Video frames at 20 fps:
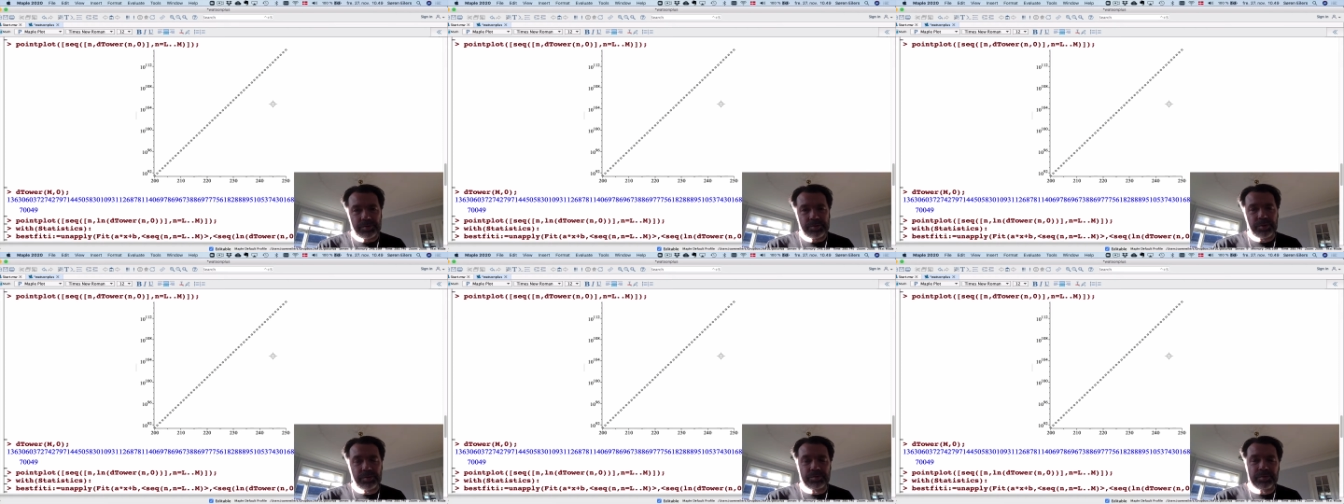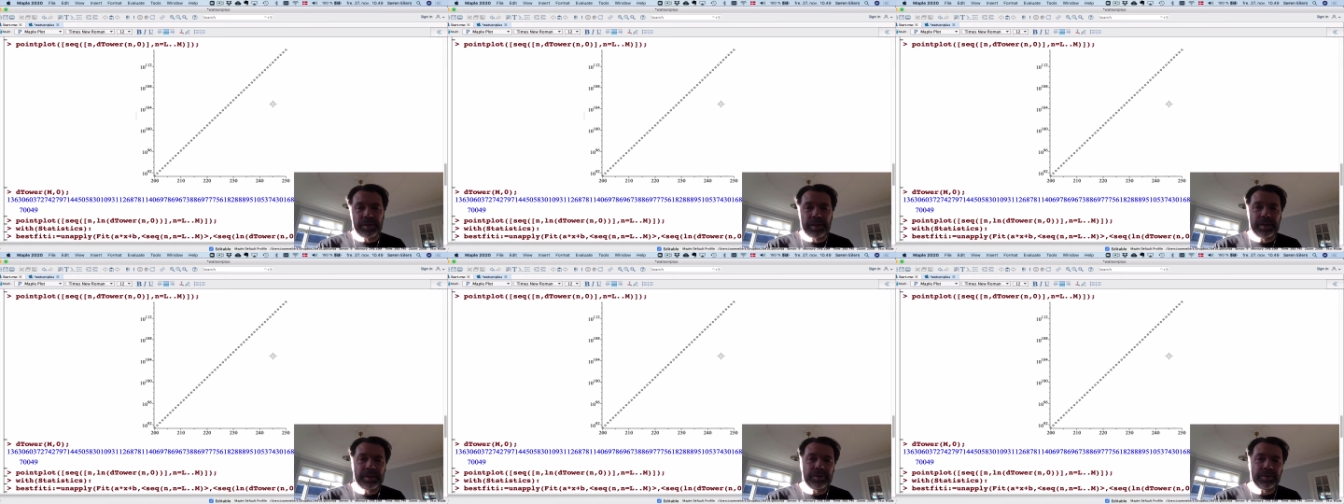So
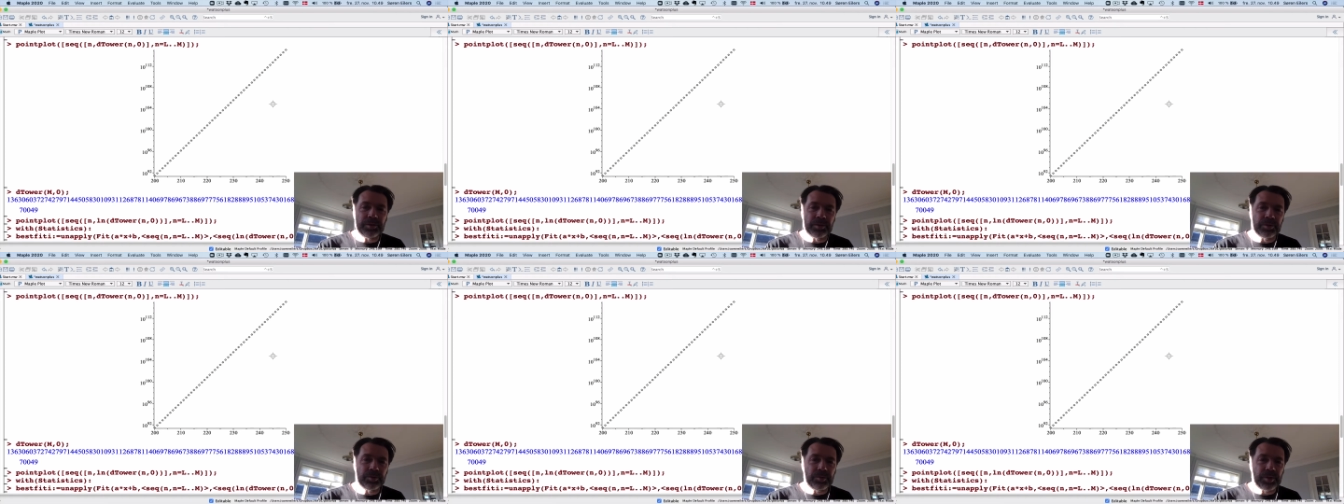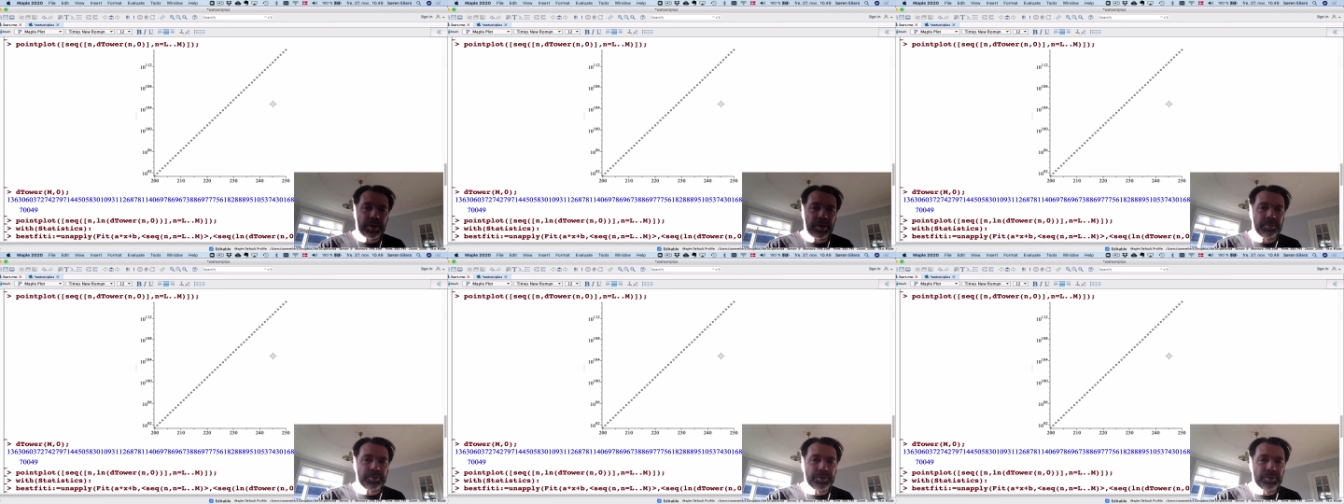really, you know,
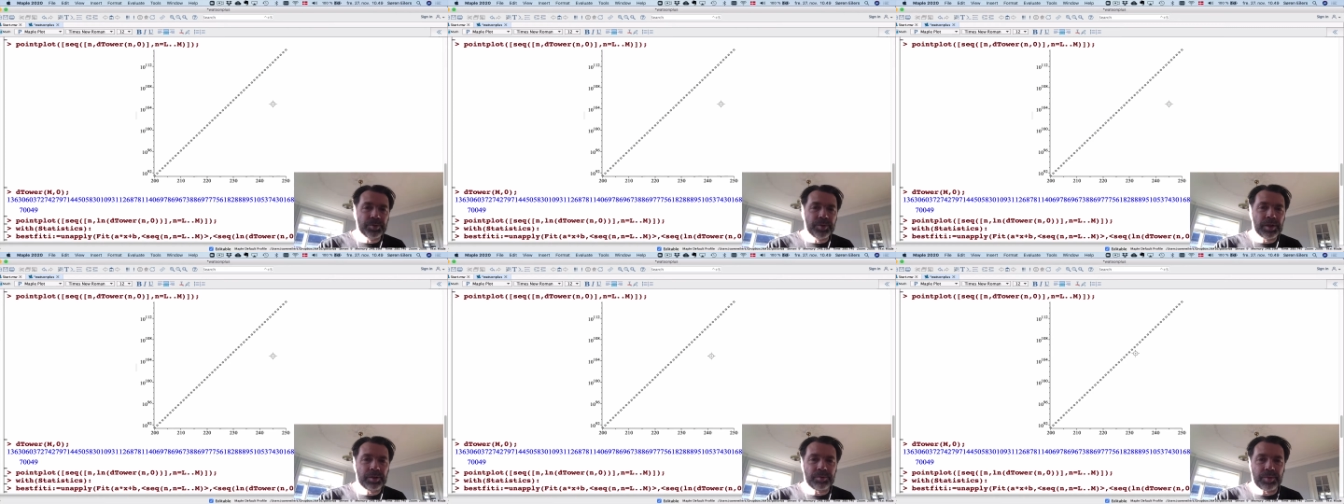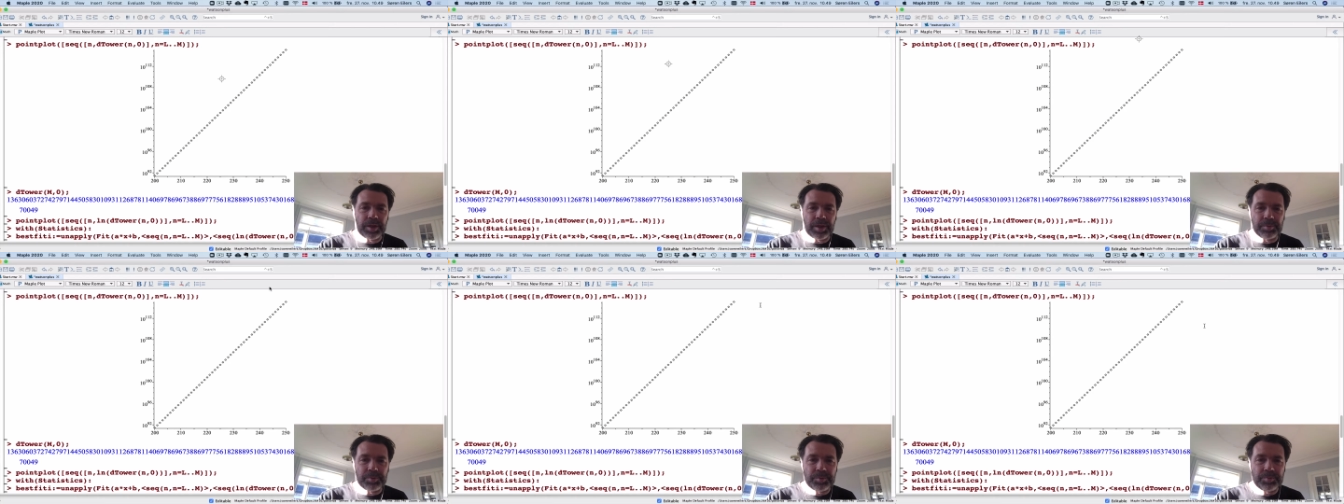what I'm doing
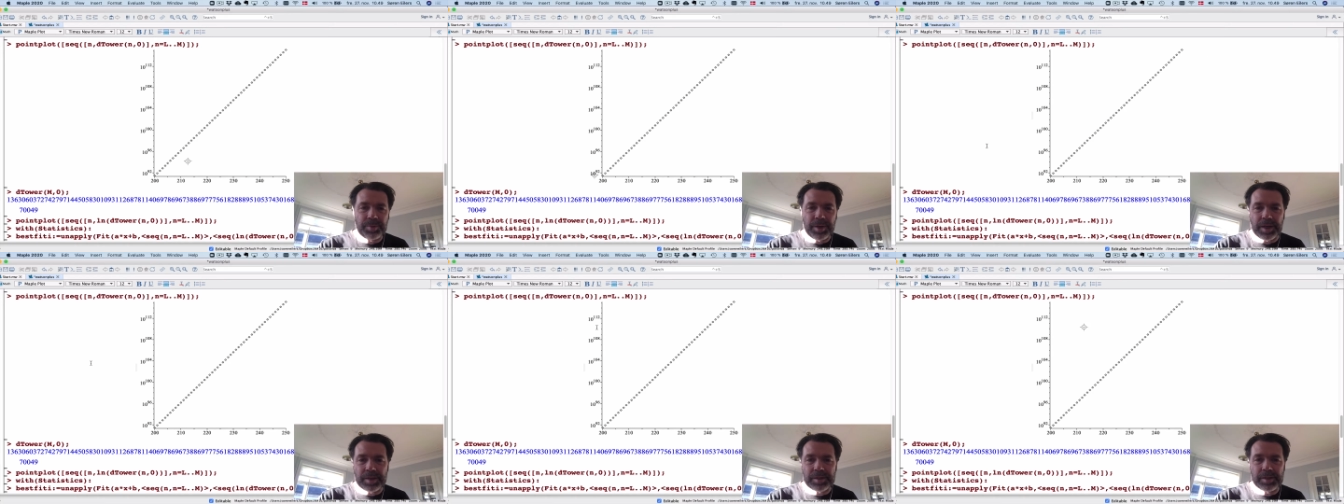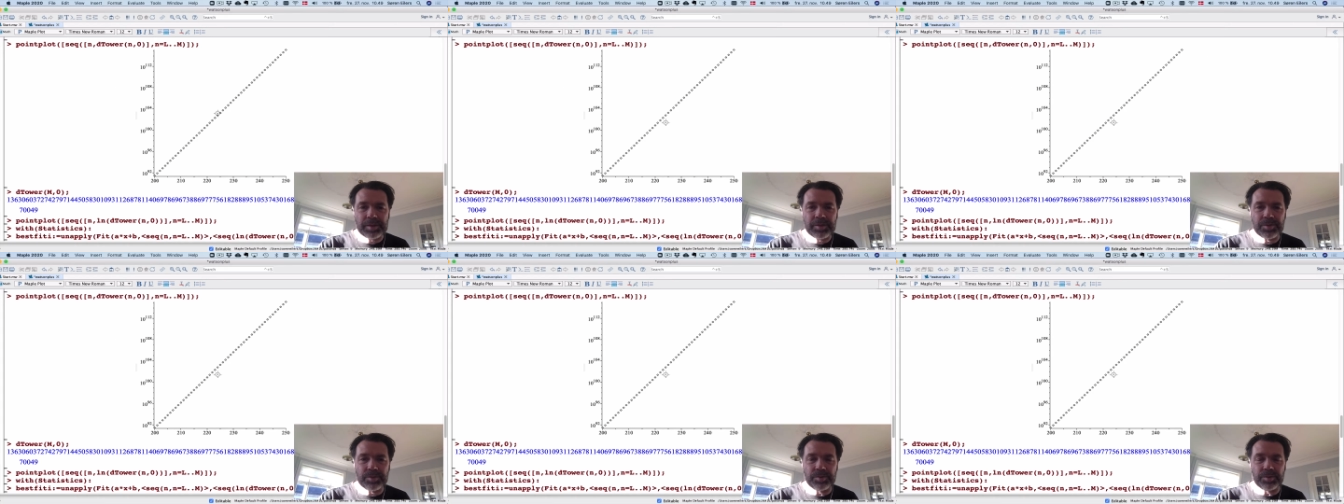when I'm
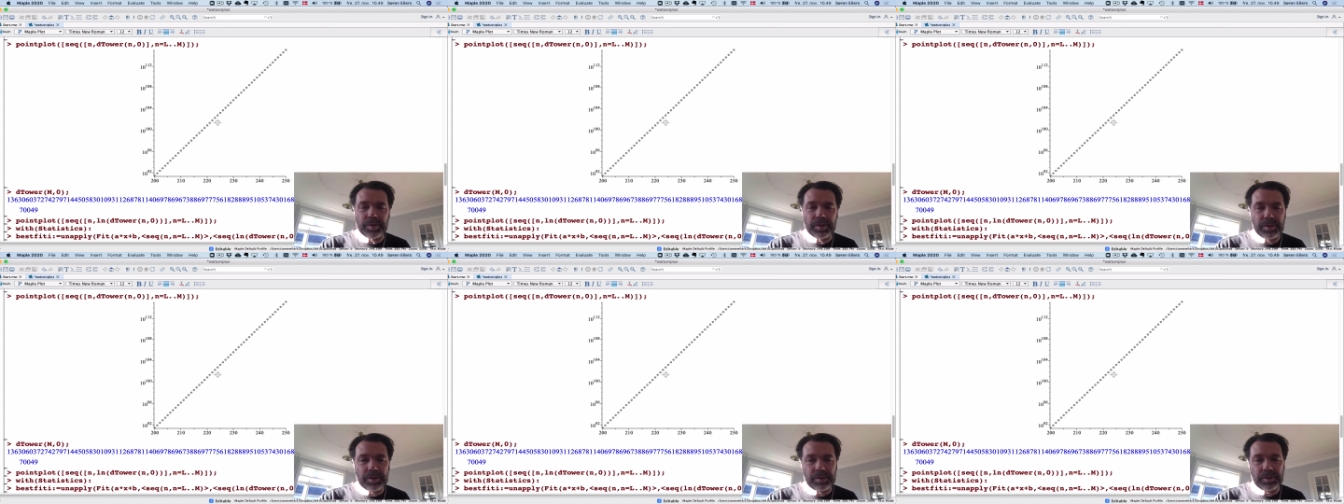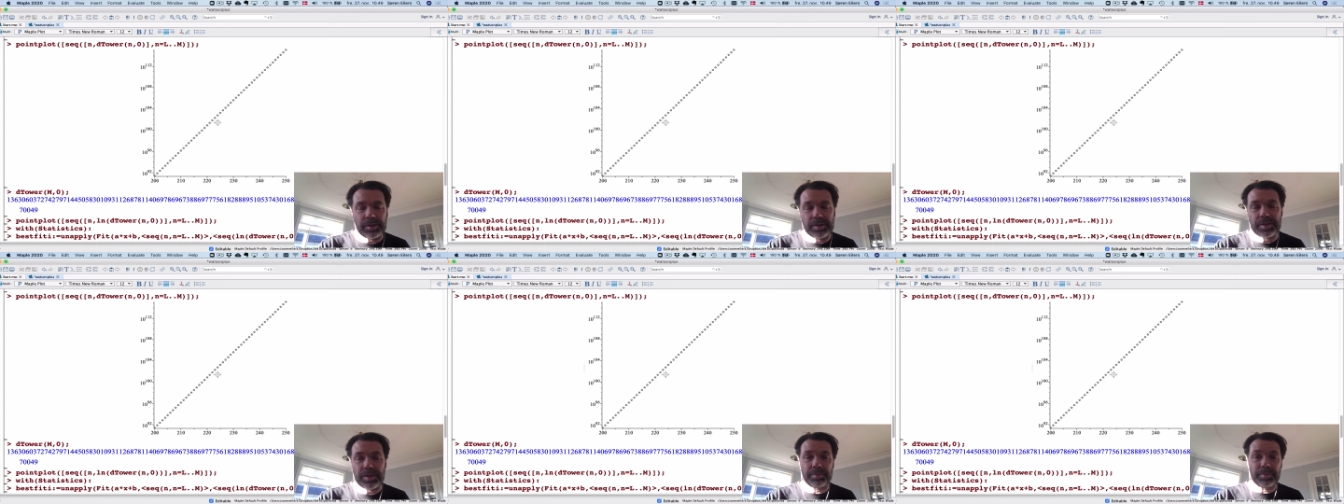passing to a,
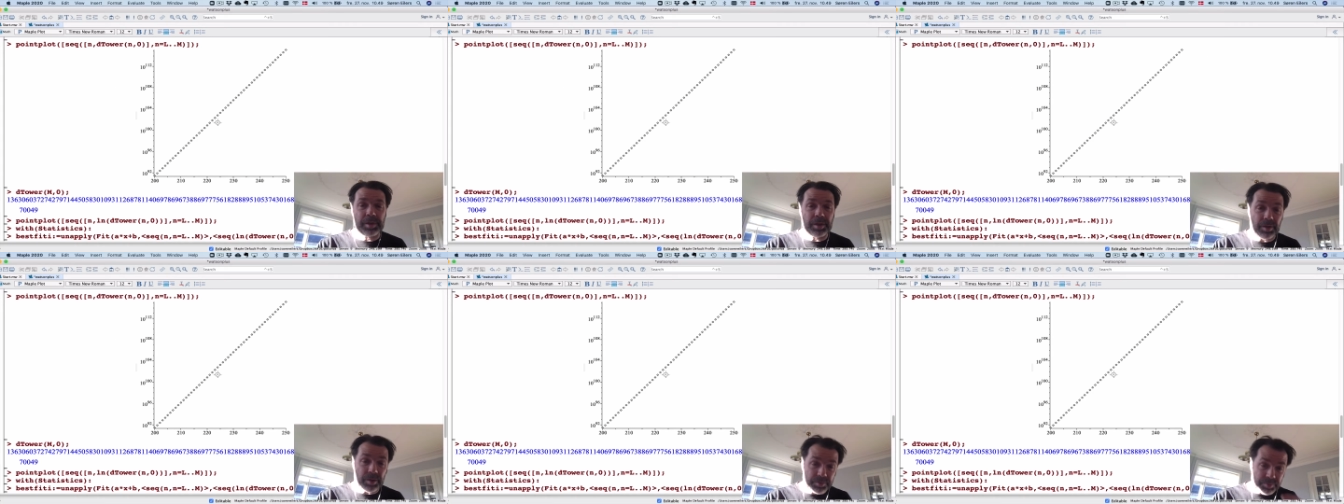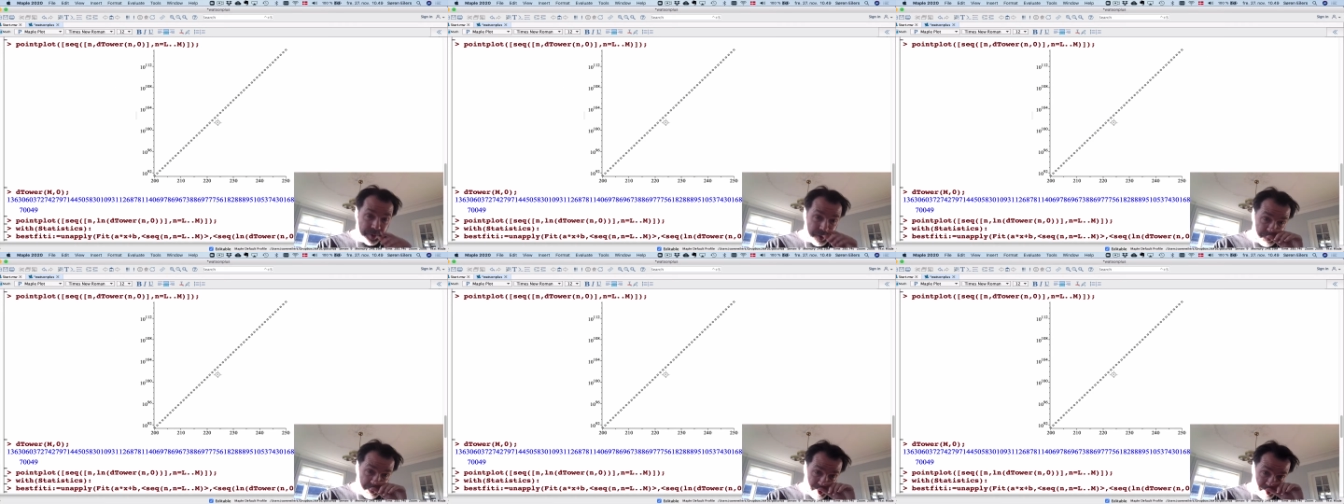a
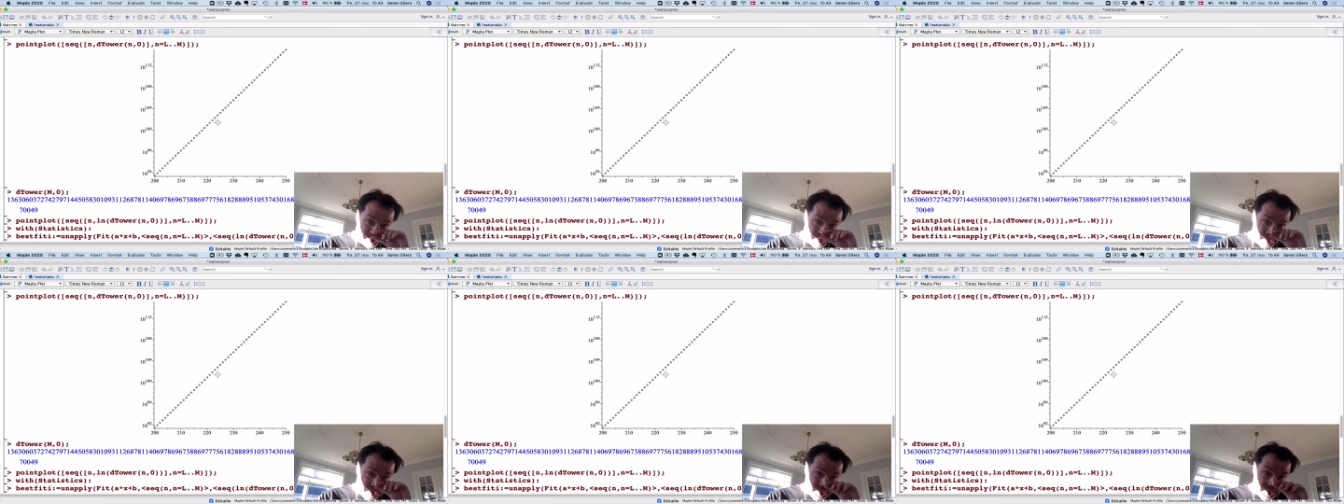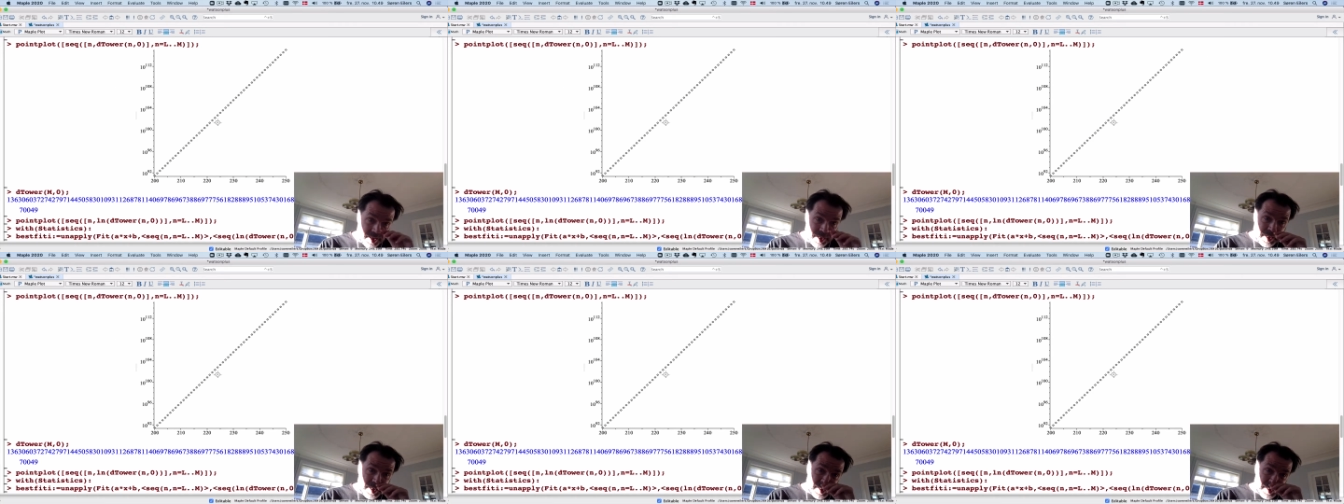semi-logarithmic plot